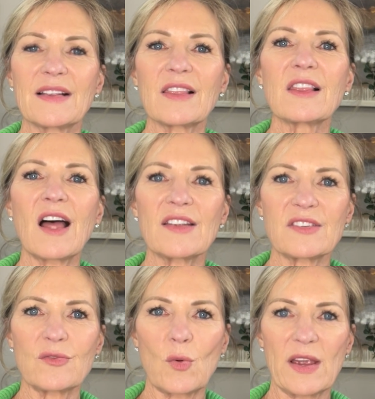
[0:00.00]

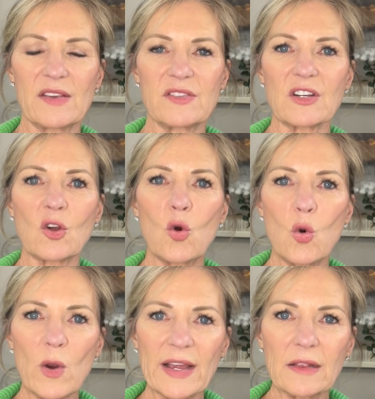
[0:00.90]
Lots of ways to
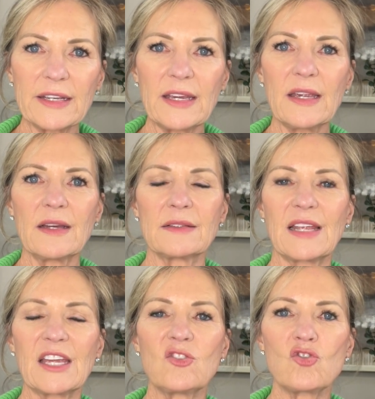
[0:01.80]
quickly
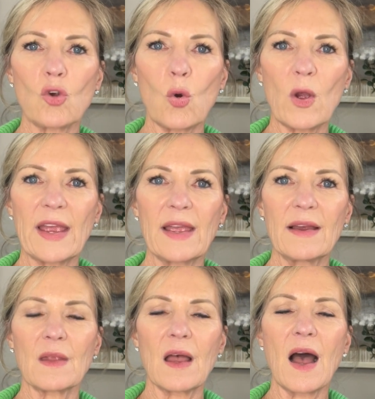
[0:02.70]
enjoy
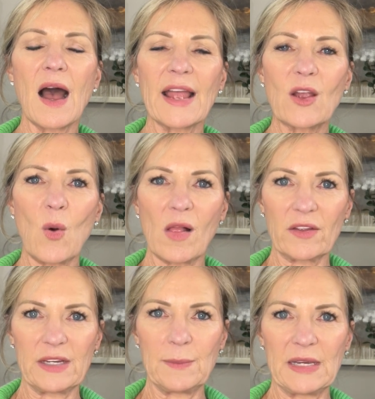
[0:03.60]
a high
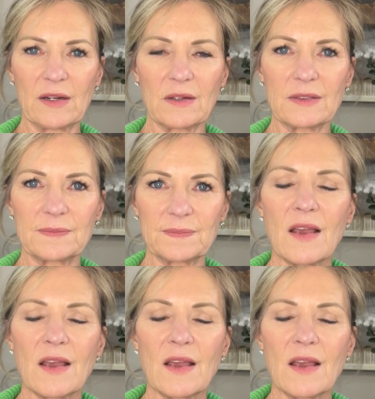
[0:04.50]
quality meal.